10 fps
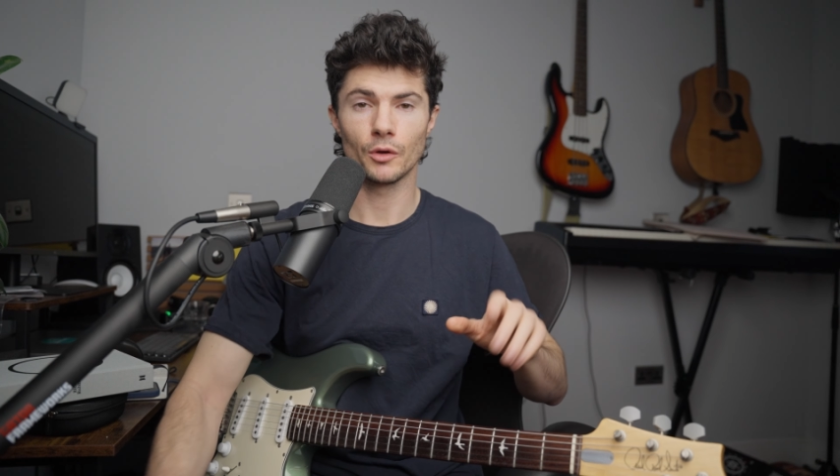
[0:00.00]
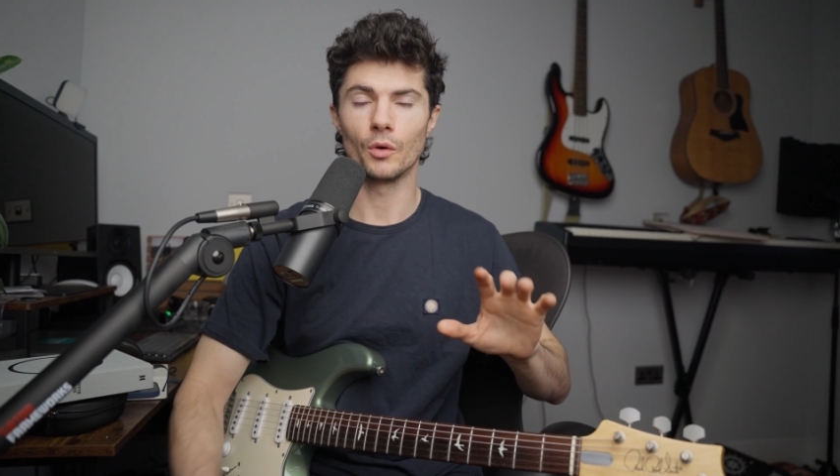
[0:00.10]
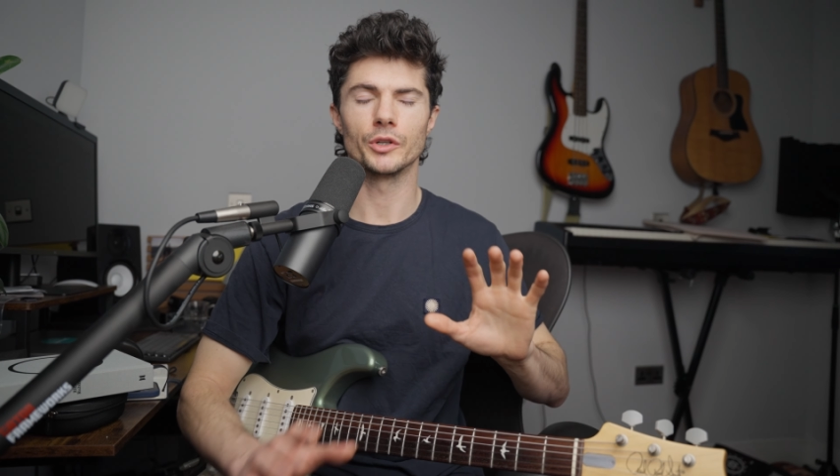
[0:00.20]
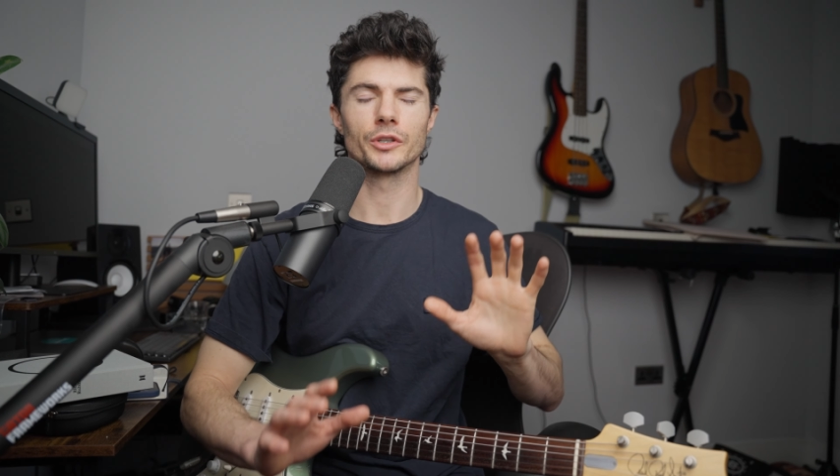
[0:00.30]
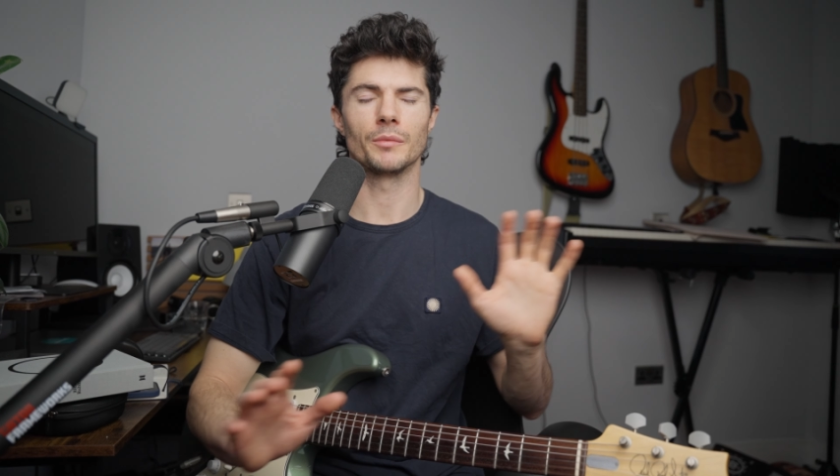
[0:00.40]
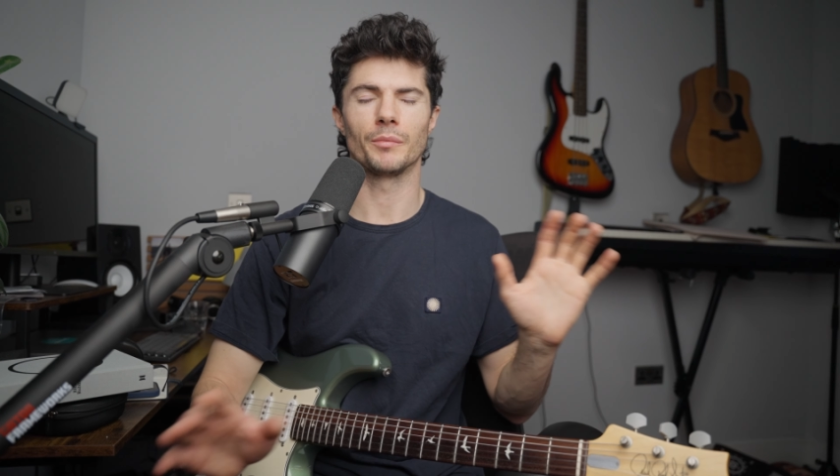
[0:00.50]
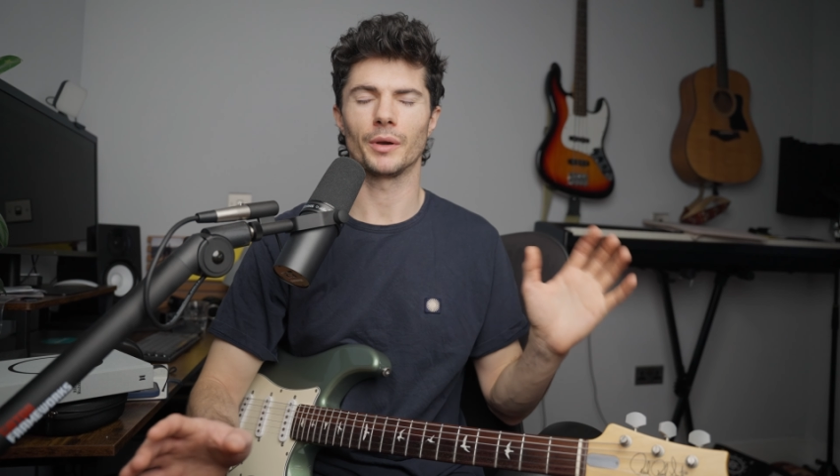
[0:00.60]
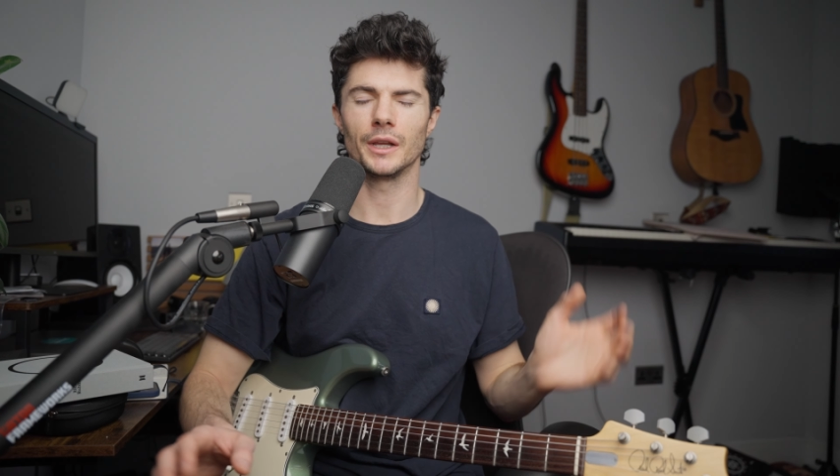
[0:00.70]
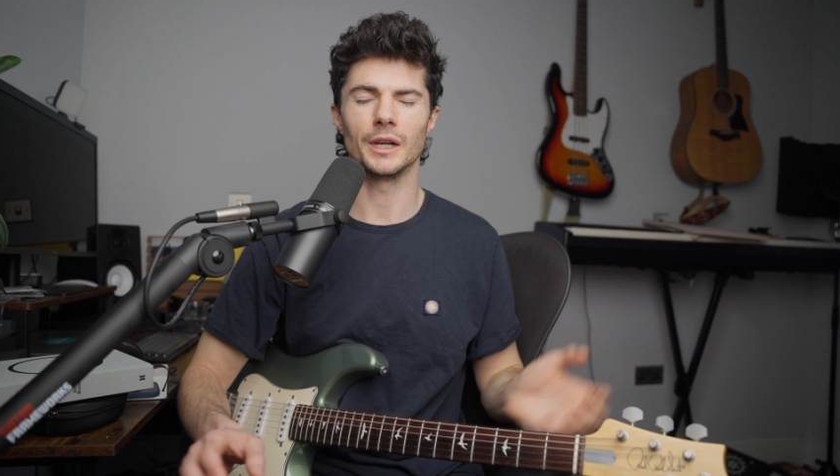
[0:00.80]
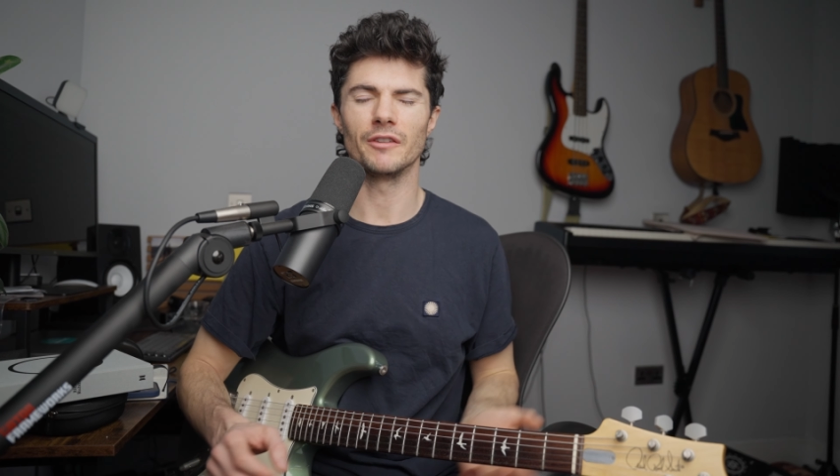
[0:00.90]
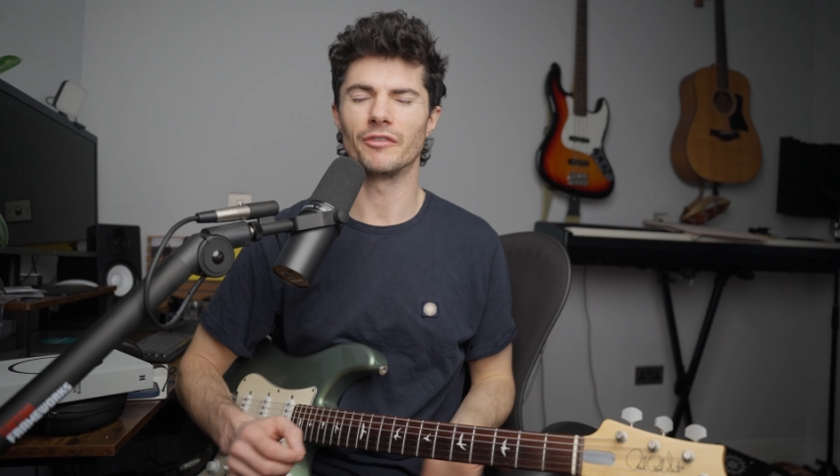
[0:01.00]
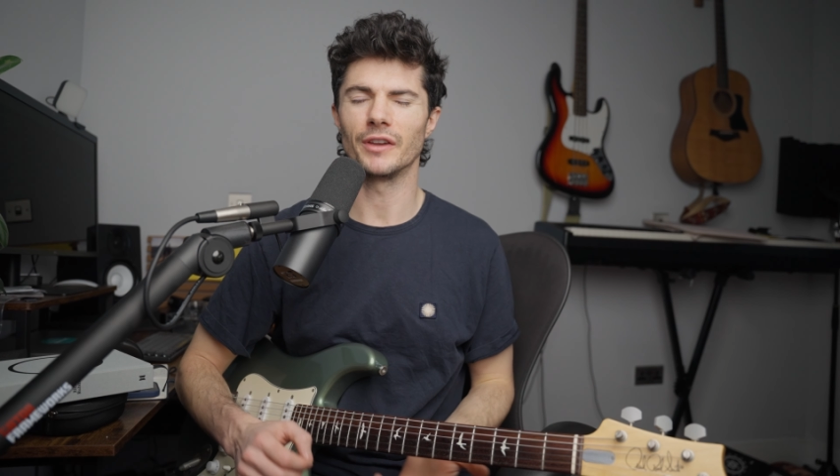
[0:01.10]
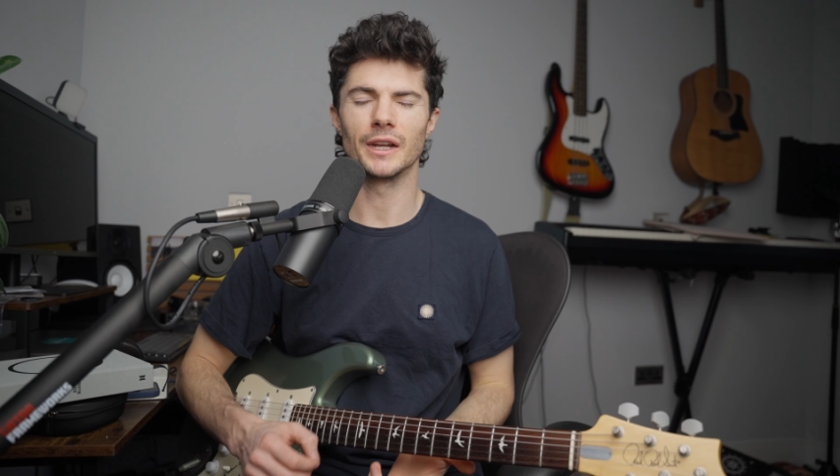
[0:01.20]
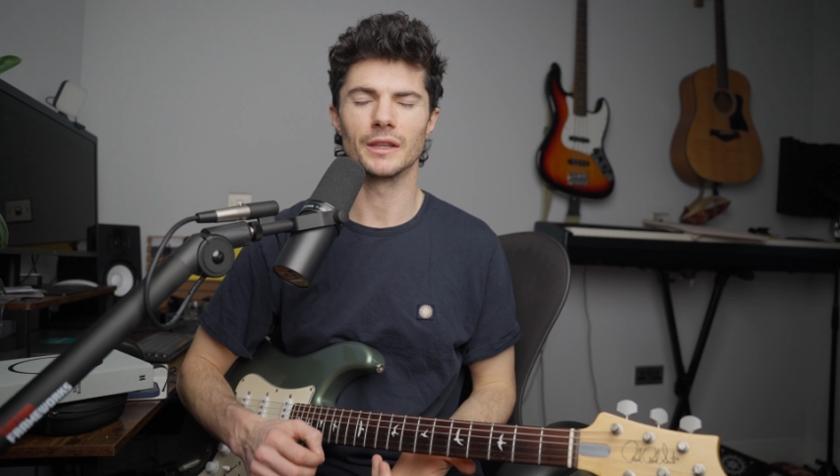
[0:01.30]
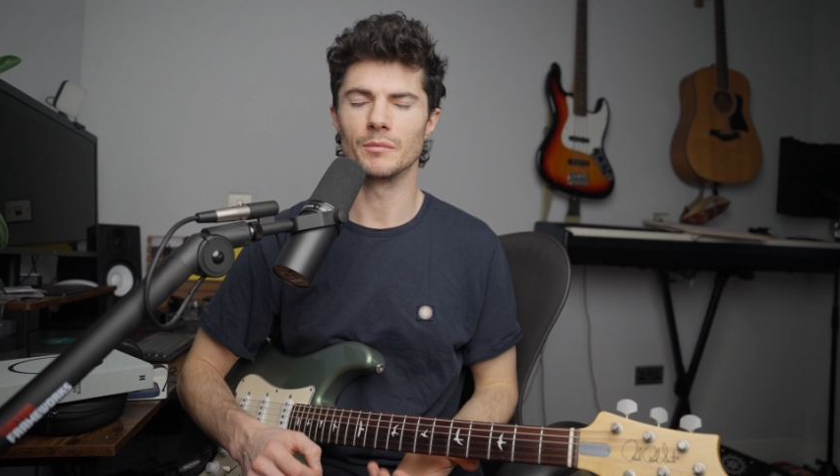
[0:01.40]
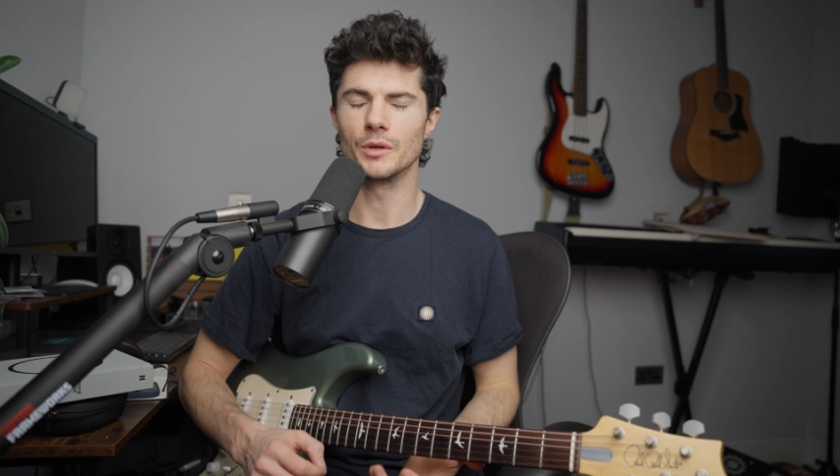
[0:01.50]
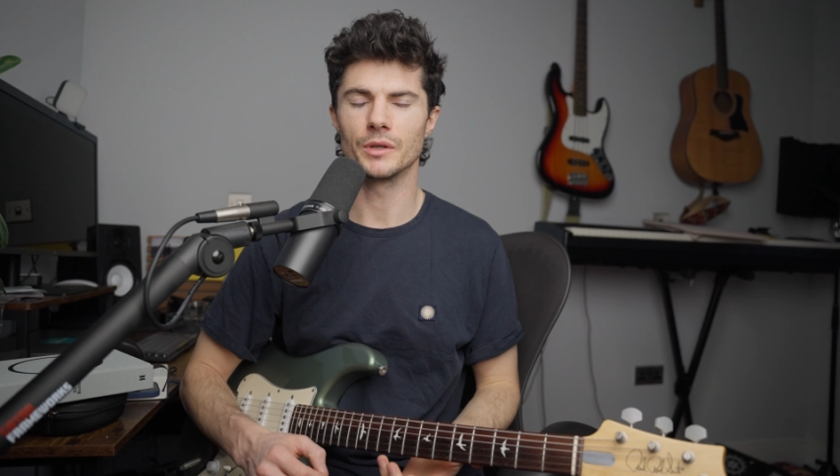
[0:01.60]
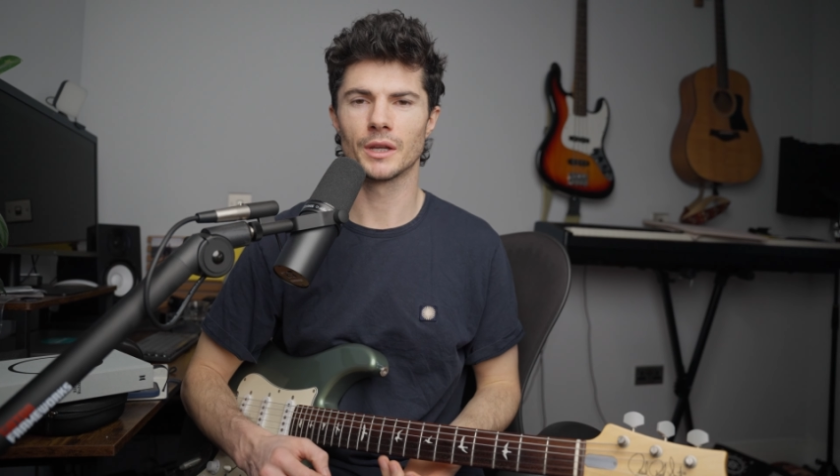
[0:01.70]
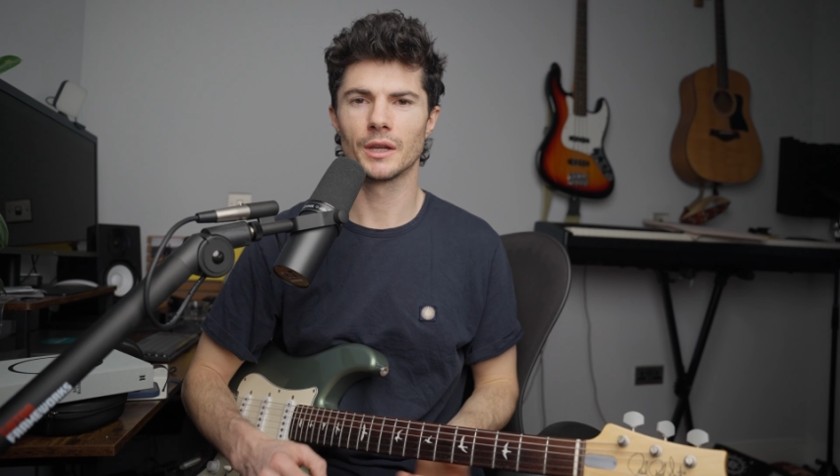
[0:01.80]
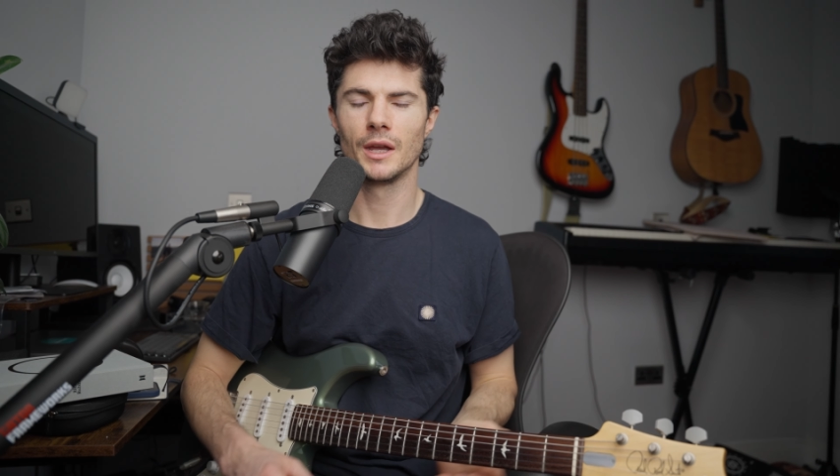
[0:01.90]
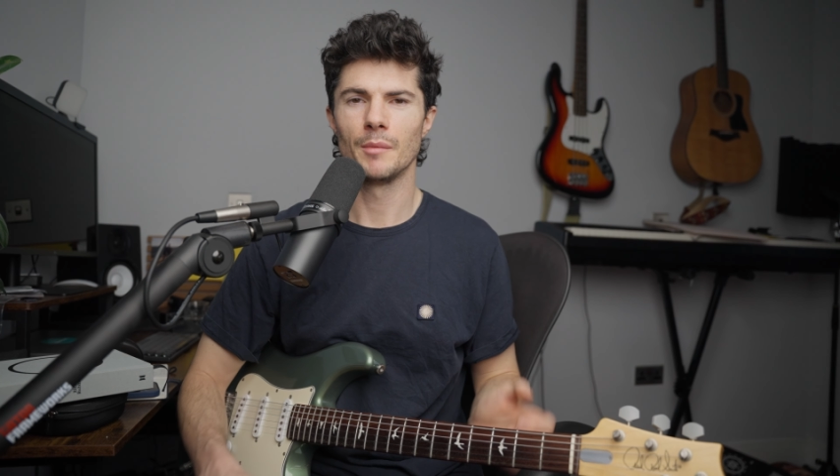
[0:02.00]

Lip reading: or just completely feeling the music.